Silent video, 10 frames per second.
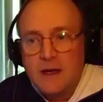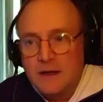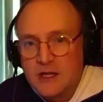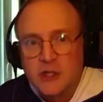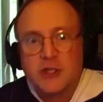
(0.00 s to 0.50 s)

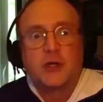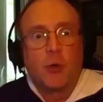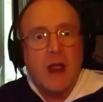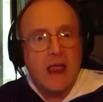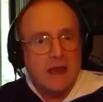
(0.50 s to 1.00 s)

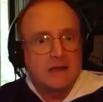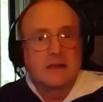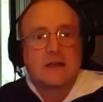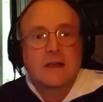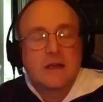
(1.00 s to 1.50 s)
constrained
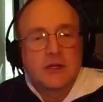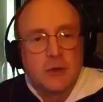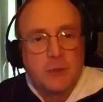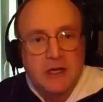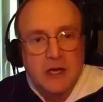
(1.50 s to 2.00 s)

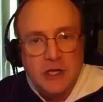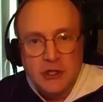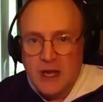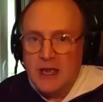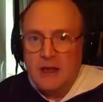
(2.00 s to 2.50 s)
just because,
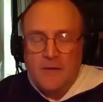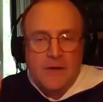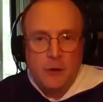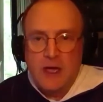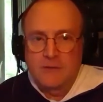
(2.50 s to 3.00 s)
hey,
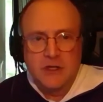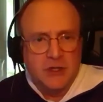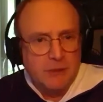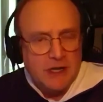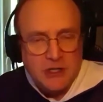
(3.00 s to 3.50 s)
you have to
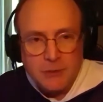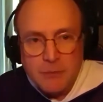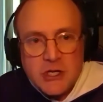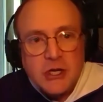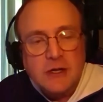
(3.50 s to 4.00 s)
submit a
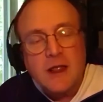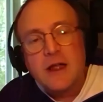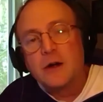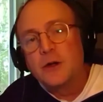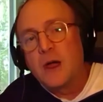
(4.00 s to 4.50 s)
submission
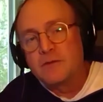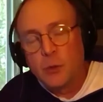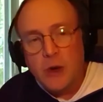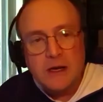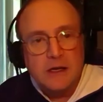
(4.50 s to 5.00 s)
letter, you have to
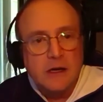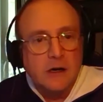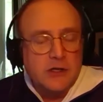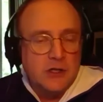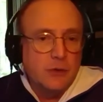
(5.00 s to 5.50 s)
wait a year,
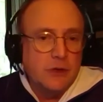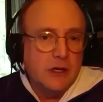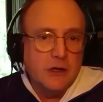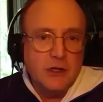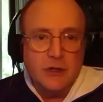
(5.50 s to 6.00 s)
2
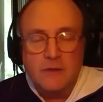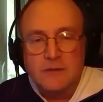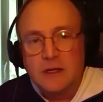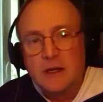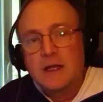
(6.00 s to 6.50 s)
years, you have
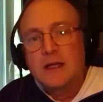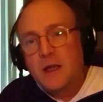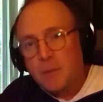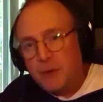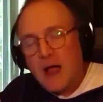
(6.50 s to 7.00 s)
to
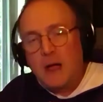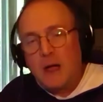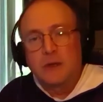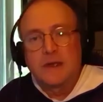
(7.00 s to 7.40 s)
comply with